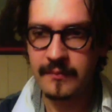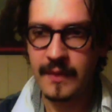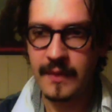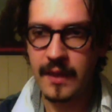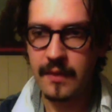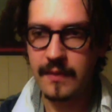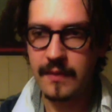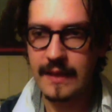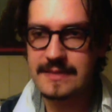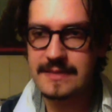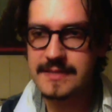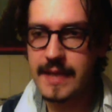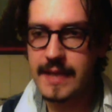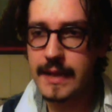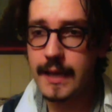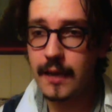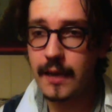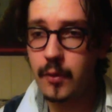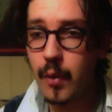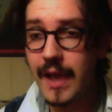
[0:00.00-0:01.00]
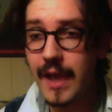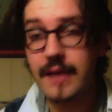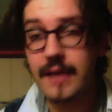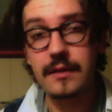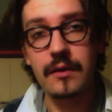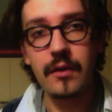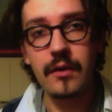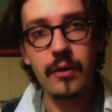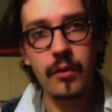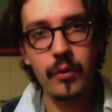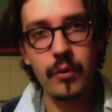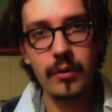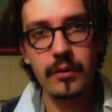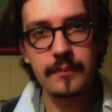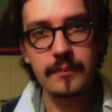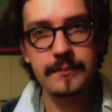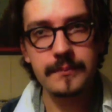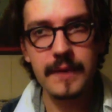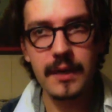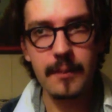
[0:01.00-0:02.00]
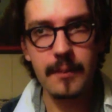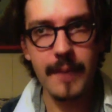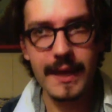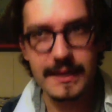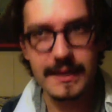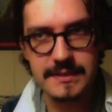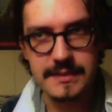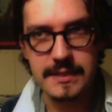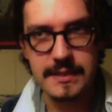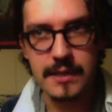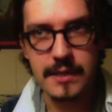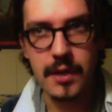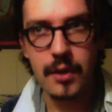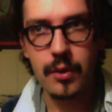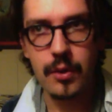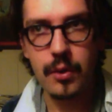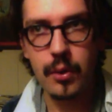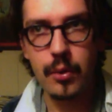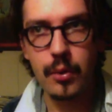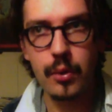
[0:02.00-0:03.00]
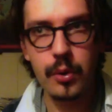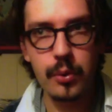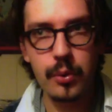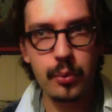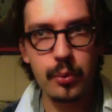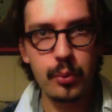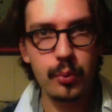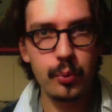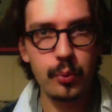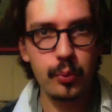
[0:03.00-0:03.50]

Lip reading: Then say a quail, or a manatee, or...